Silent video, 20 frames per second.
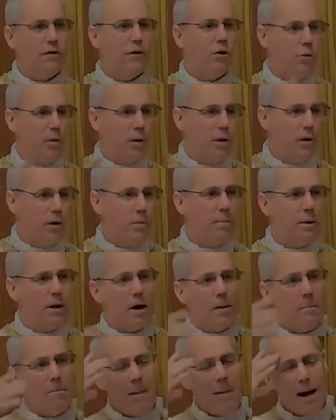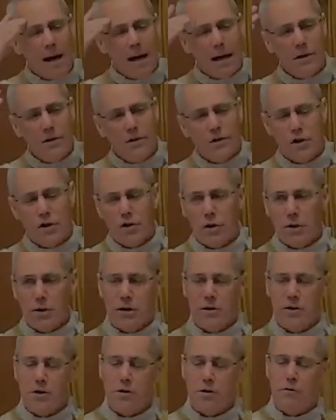you will, but our minds
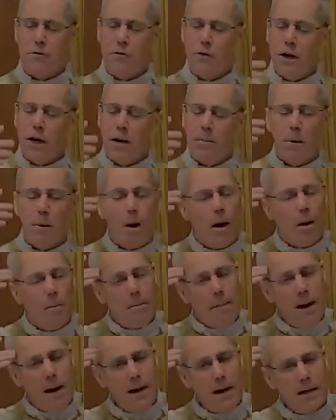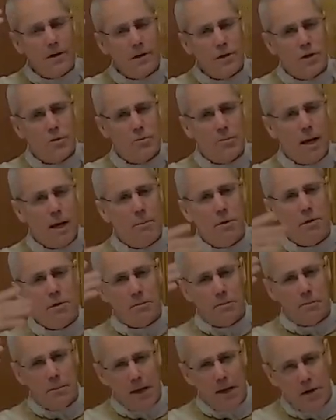it's to free up our minds to be able
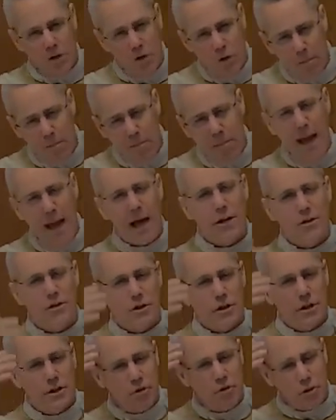to imagine and to